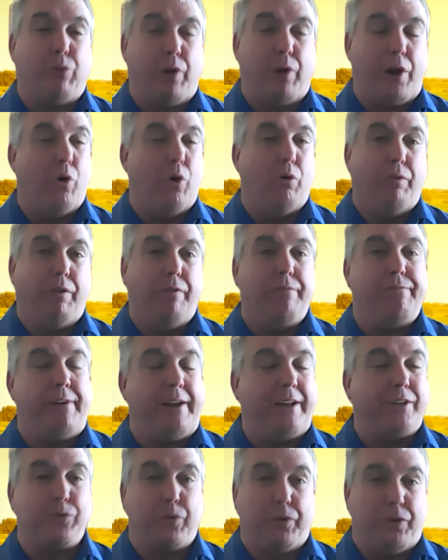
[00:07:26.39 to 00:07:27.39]
right over the
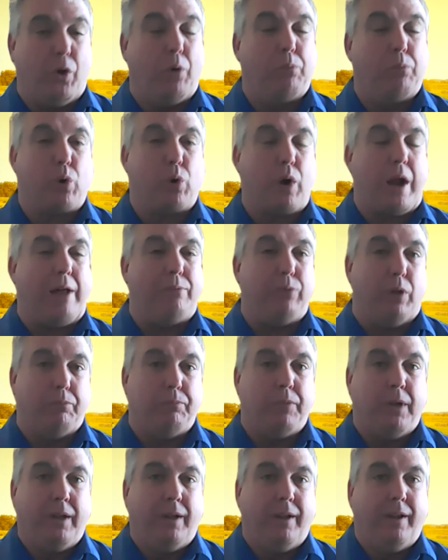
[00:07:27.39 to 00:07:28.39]
fence with no
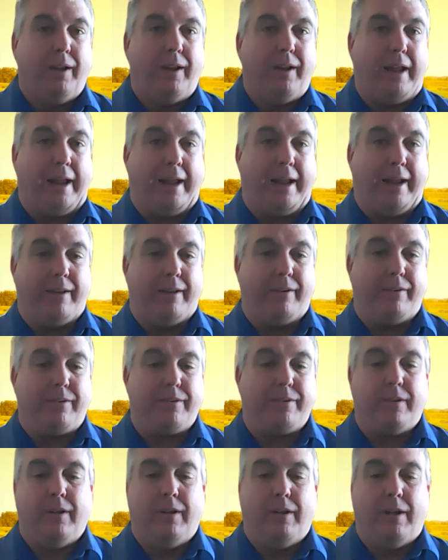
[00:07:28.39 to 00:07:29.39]
problem, and
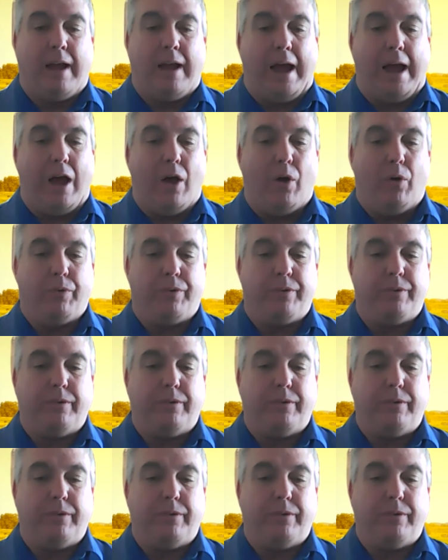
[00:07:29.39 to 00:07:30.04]
how